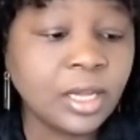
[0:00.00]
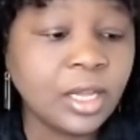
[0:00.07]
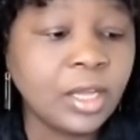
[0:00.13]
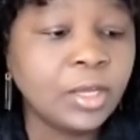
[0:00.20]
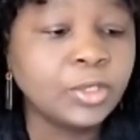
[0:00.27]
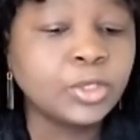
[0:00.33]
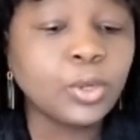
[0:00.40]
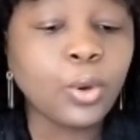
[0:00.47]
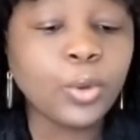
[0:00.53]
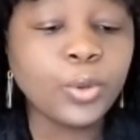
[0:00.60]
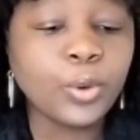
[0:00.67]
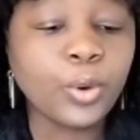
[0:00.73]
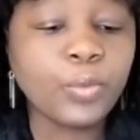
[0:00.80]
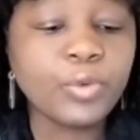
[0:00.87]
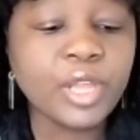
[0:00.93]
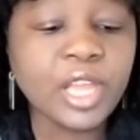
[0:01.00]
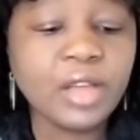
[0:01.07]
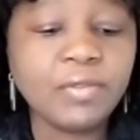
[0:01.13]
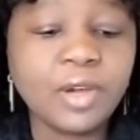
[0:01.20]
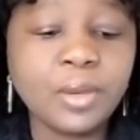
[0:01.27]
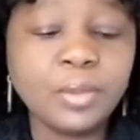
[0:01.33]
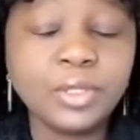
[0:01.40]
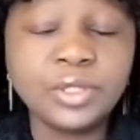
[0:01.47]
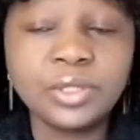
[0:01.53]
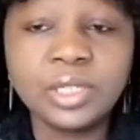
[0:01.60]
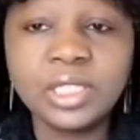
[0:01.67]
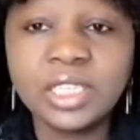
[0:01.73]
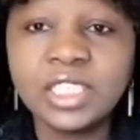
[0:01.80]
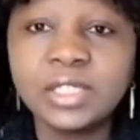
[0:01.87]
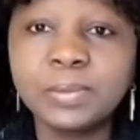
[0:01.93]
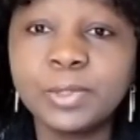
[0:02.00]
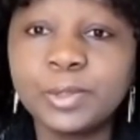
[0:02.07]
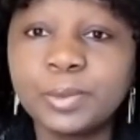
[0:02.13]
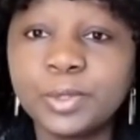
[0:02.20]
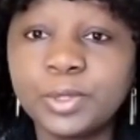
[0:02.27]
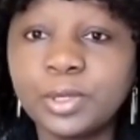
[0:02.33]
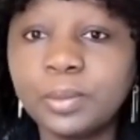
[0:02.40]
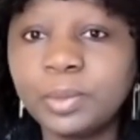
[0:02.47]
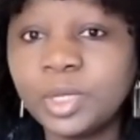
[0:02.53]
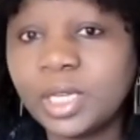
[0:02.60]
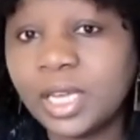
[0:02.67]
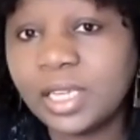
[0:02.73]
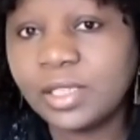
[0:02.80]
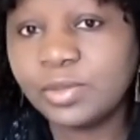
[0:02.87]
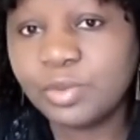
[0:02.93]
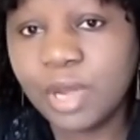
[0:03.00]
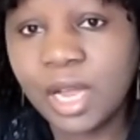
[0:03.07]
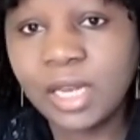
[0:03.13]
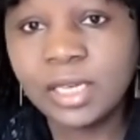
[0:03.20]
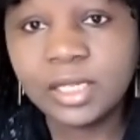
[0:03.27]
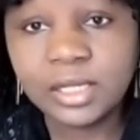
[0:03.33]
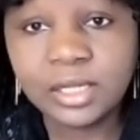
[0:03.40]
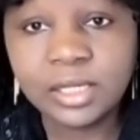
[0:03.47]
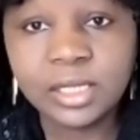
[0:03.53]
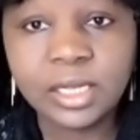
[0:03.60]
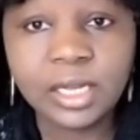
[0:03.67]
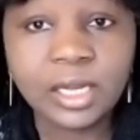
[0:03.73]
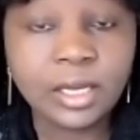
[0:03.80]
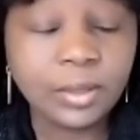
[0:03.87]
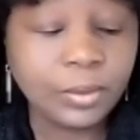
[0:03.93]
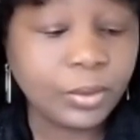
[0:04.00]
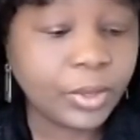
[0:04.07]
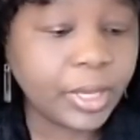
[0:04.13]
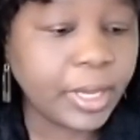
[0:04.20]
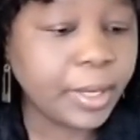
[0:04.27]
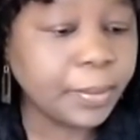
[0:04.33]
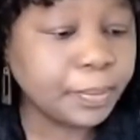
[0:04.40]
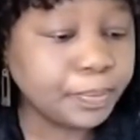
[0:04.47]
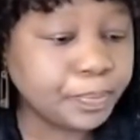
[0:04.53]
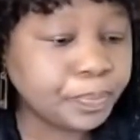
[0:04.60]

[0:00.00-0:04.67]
So your re-evaluation date must be something that is realistic, okay?